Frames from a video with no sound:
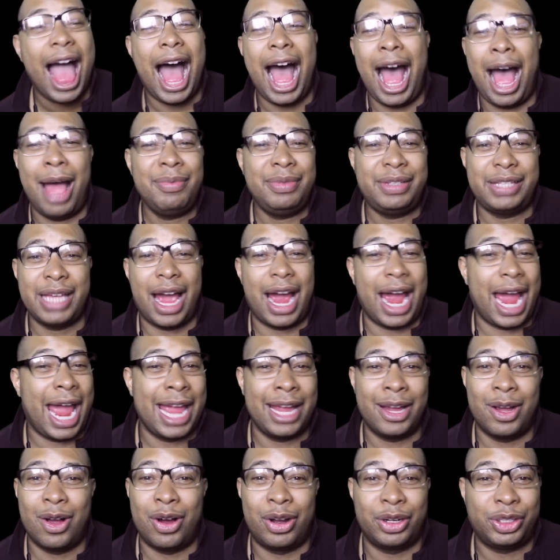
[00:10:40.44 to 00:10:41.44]
I'm sorry, I
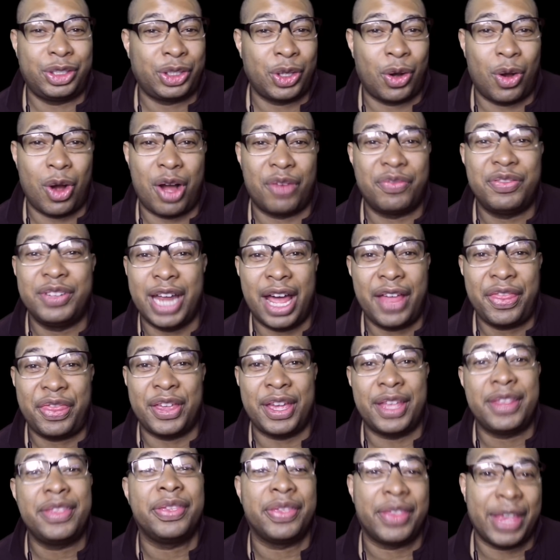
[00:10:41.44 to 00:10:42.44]
ain't gonna show off
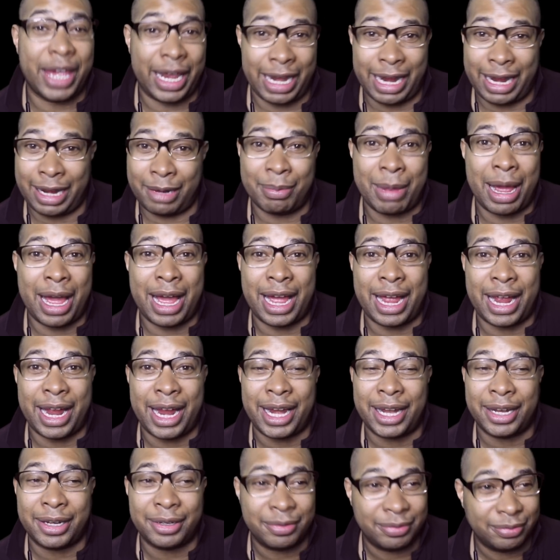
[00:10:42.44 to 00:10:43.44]
nothing that ain't mine.
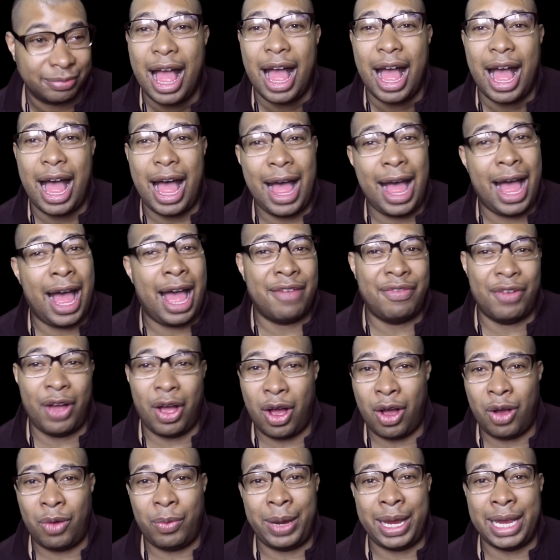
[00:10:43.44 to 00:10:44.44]
I've
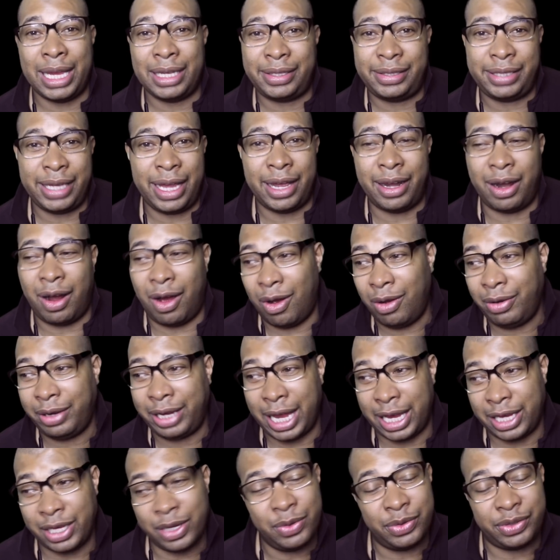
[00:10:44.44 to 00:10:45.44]
always said,
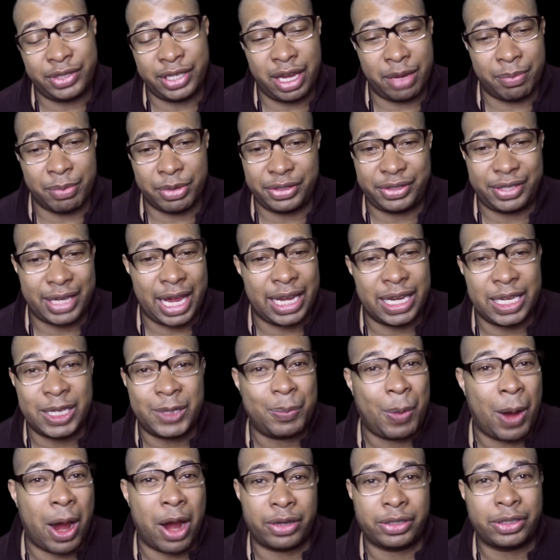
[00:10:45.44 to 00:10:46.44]
okay, you see a
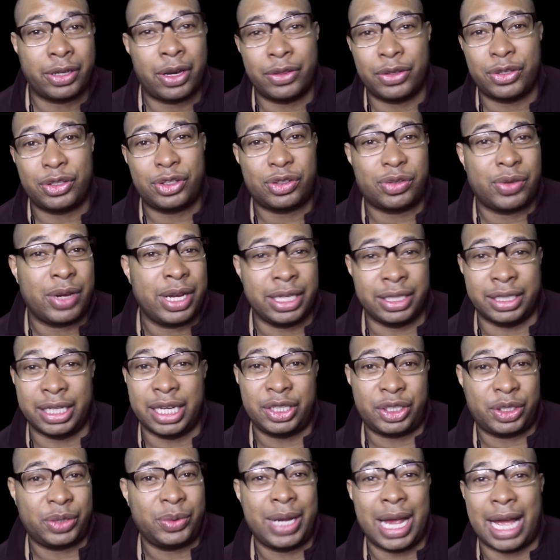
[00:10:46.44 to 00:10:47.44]
Mercedes parked on the street,
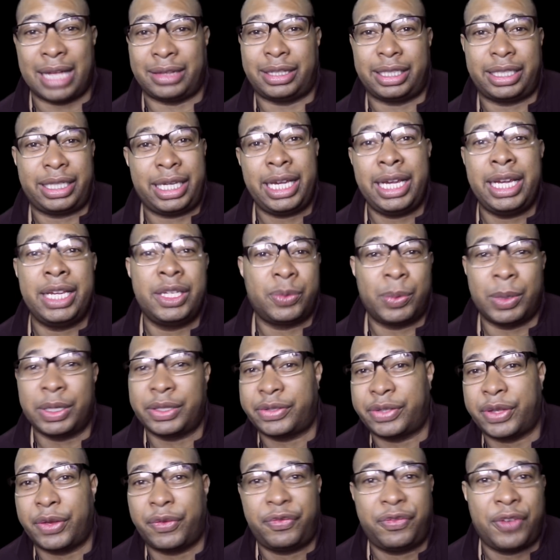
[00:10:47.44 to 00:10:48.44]
unless you got the keys,
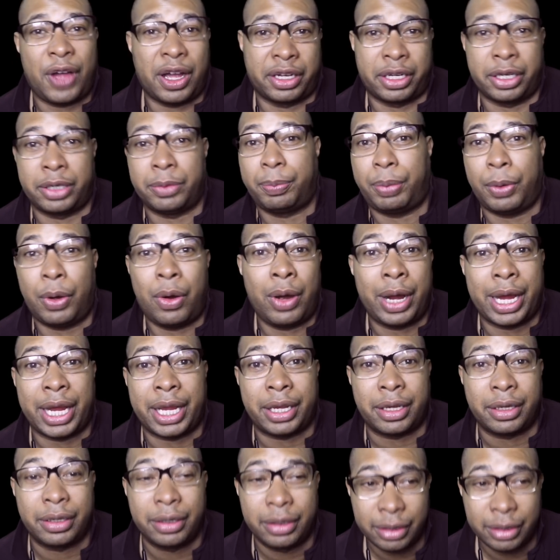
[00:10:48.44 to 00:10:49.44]
what's the fucking point?